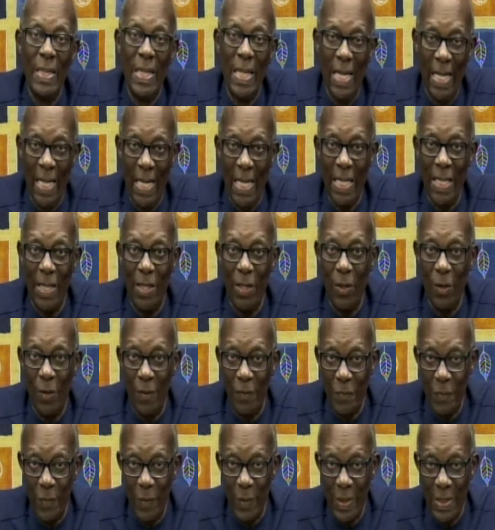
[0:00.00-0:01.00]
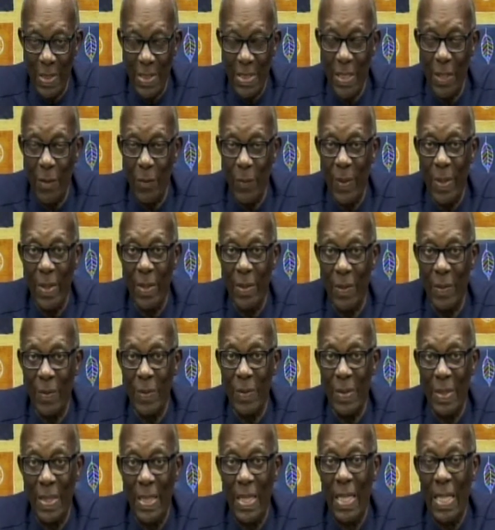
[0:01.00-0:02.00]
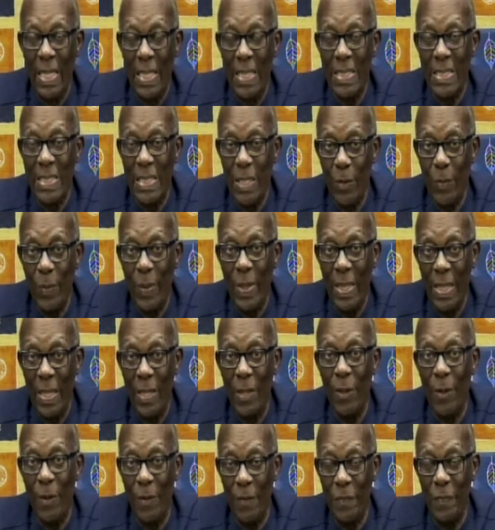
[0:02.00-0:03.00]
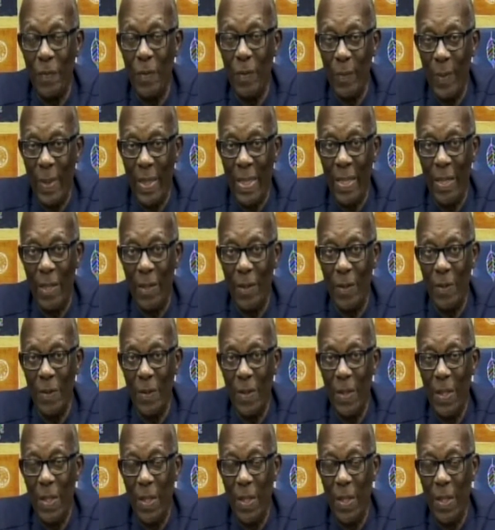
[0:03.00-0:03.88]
had lawful children or children in lawful wedlock